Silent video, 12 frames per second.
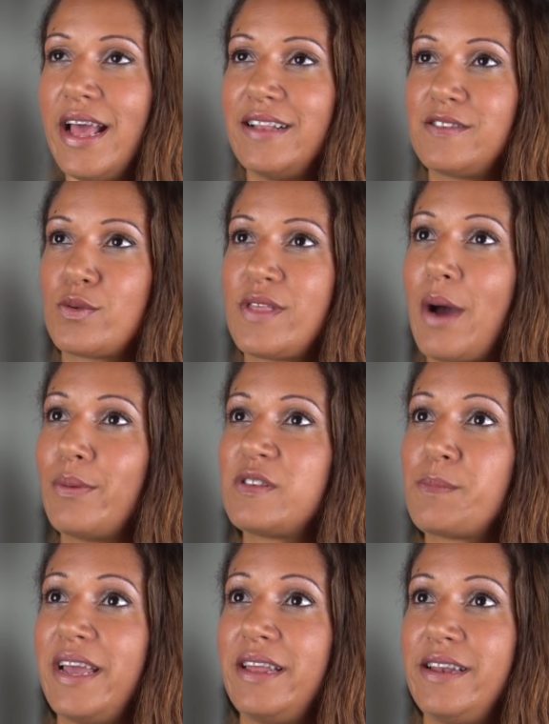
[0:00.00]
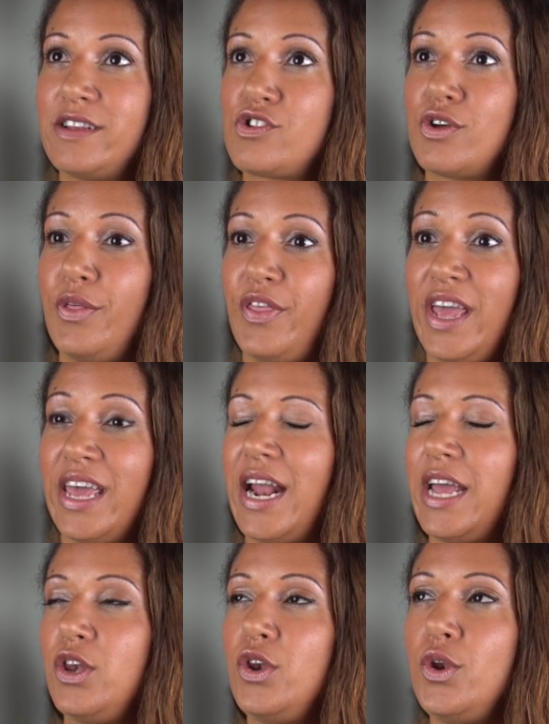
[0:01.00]
And so that was my initial thing, and
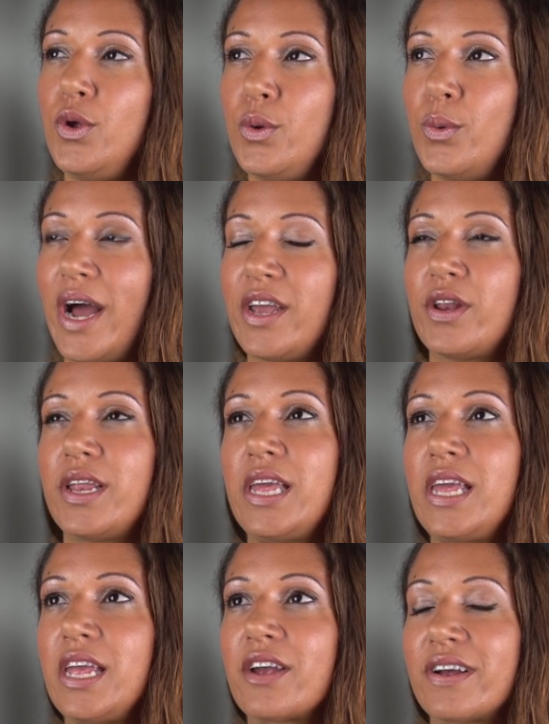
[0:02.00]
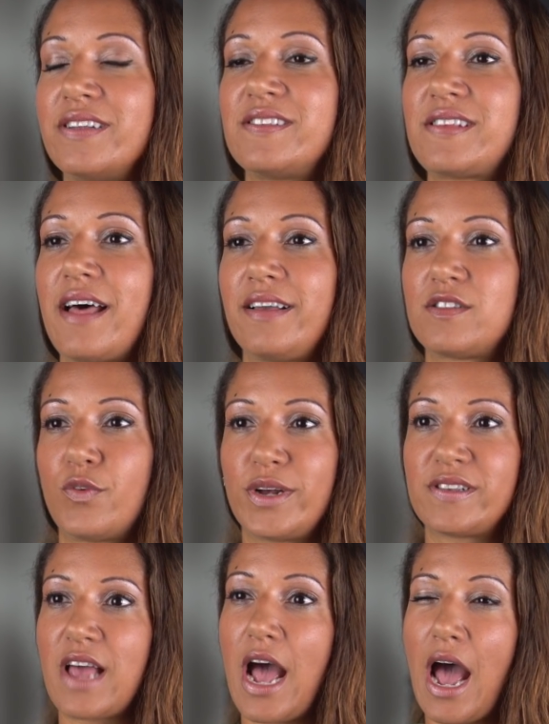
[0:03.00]
I knew I could hear in Sally's
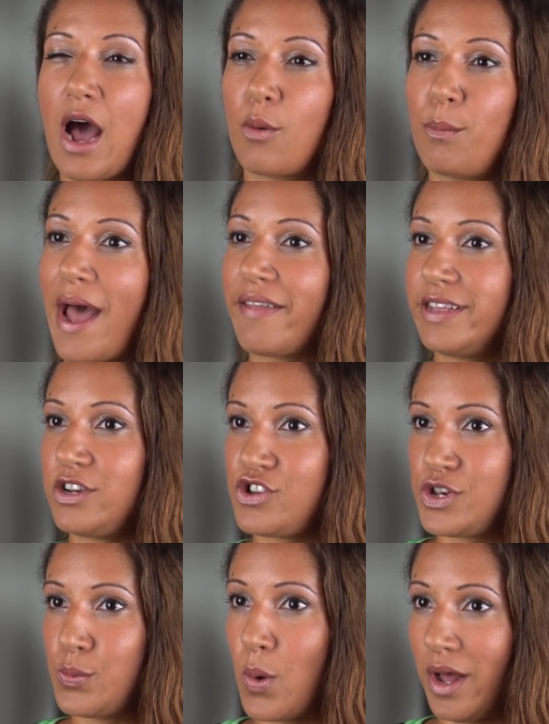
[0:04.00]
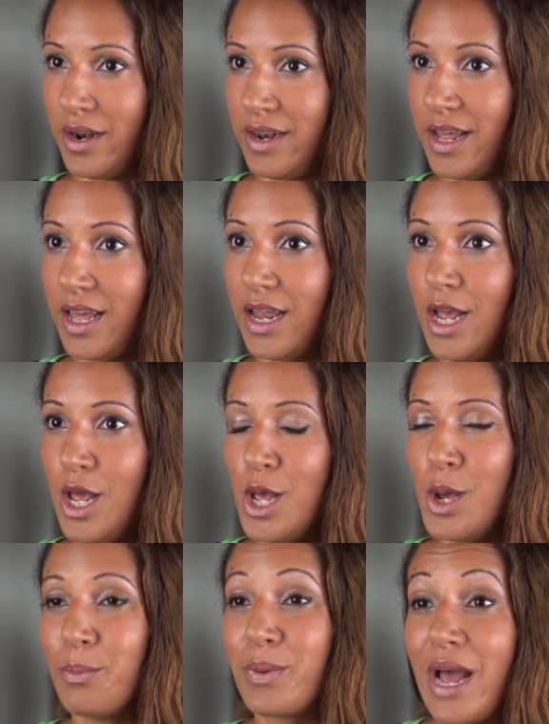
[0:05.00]
voice how badly she wanted it,
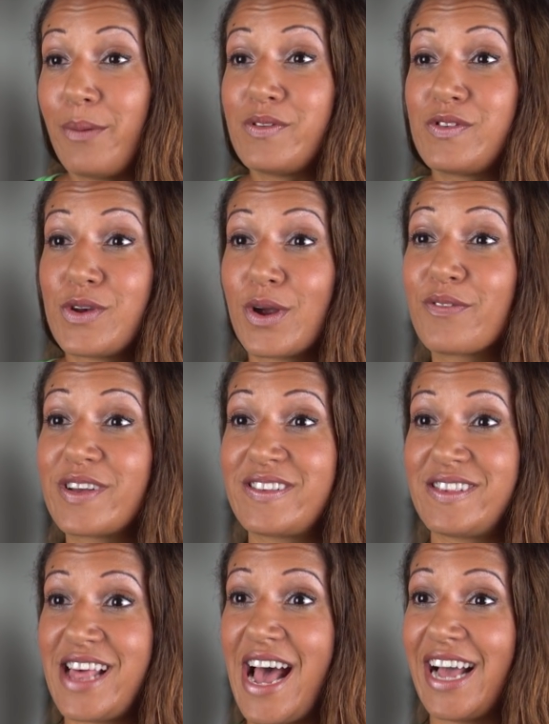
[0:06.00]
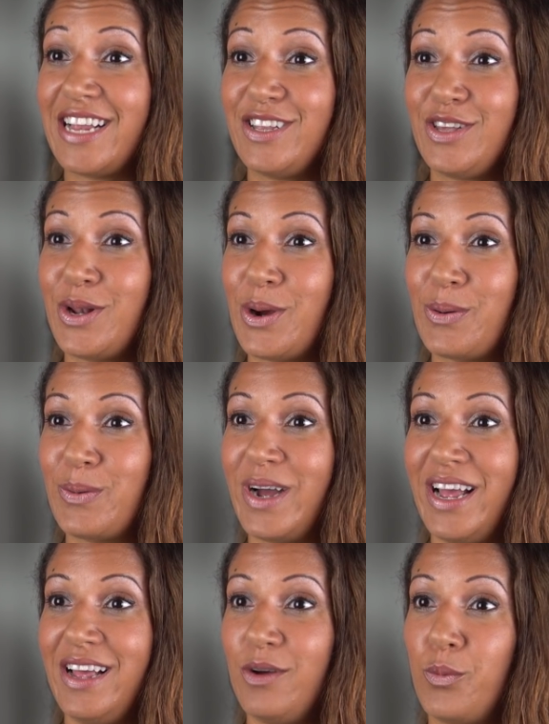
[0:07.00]
but I was nervous that,
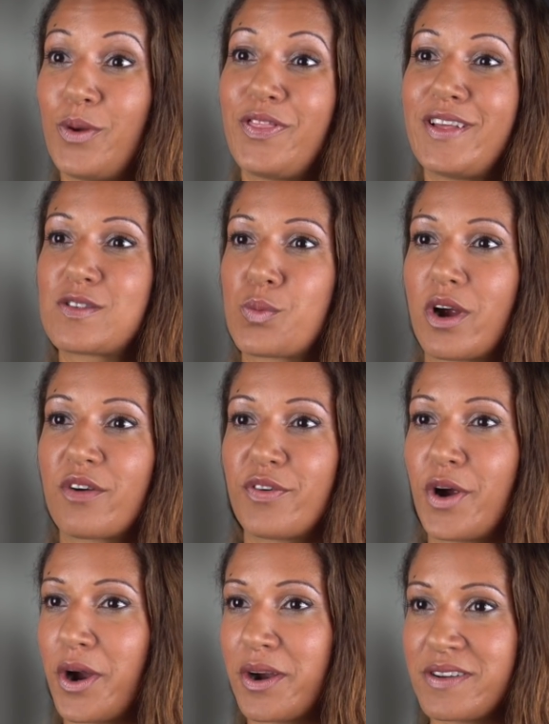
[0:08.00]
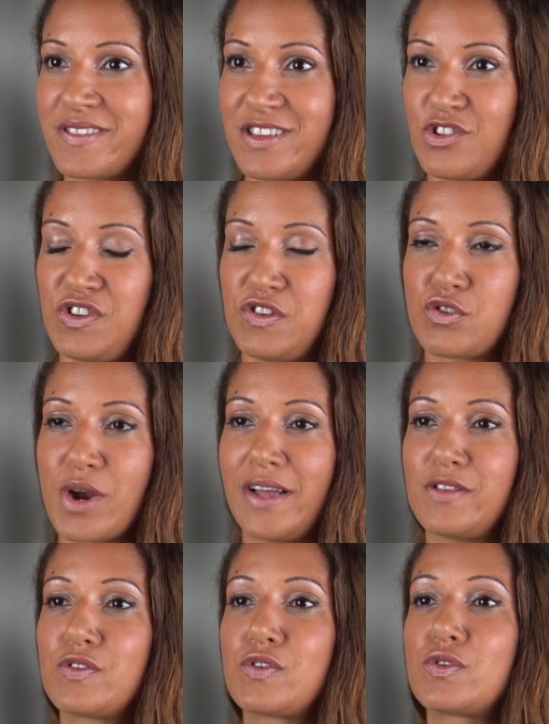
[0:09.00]
would this work for her since she's
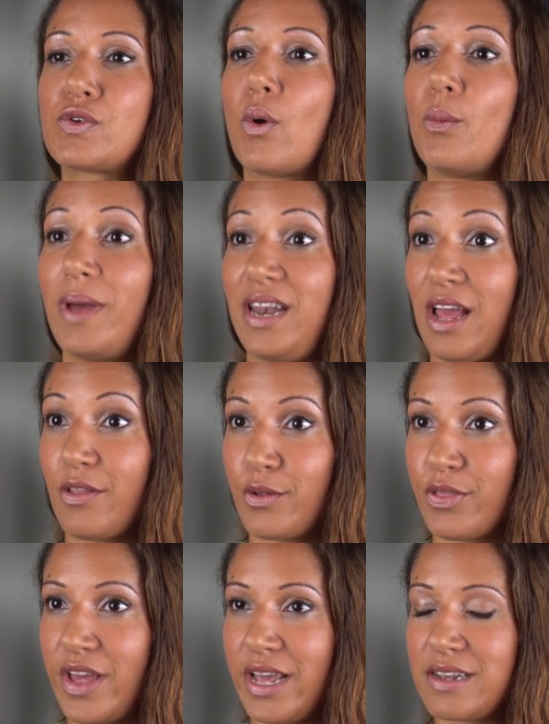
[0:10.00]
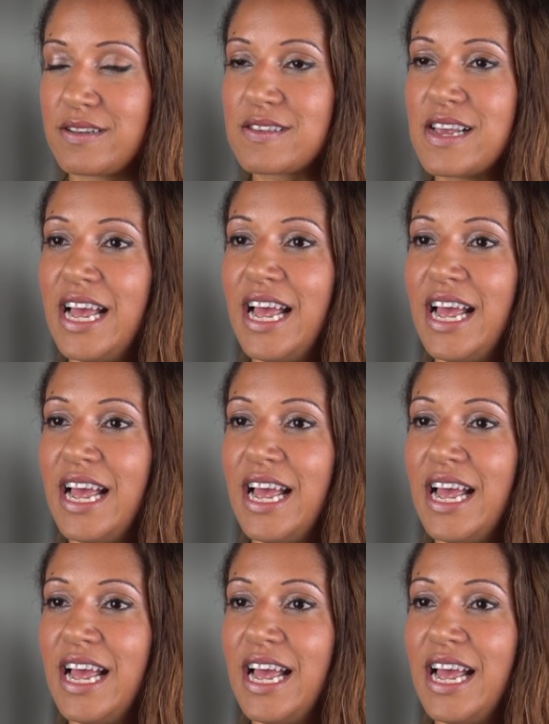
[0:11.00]
tried so many other things.